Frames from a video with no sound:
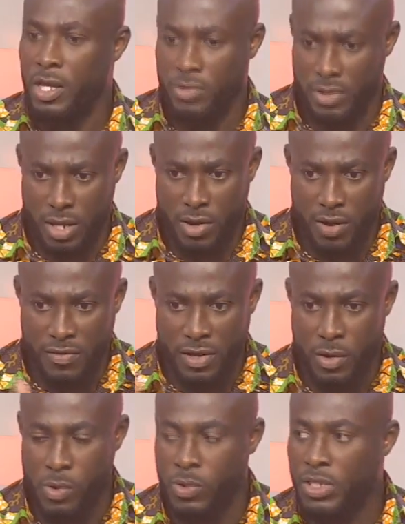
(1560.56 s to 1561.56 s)
to take care of
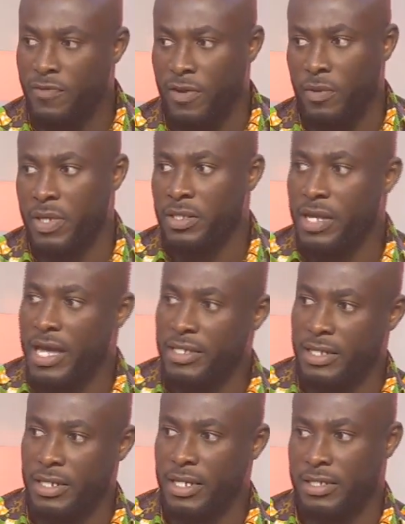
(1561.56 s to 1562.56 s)
their own developmental
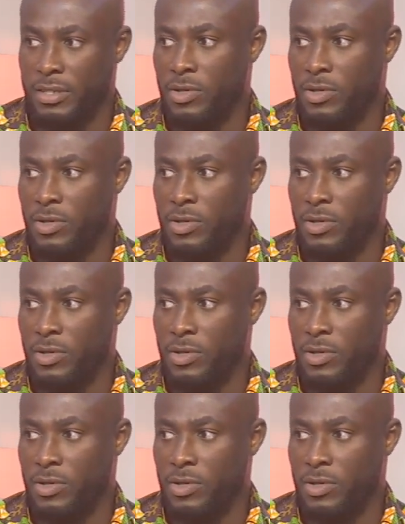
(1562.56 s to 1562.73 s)
agendas. And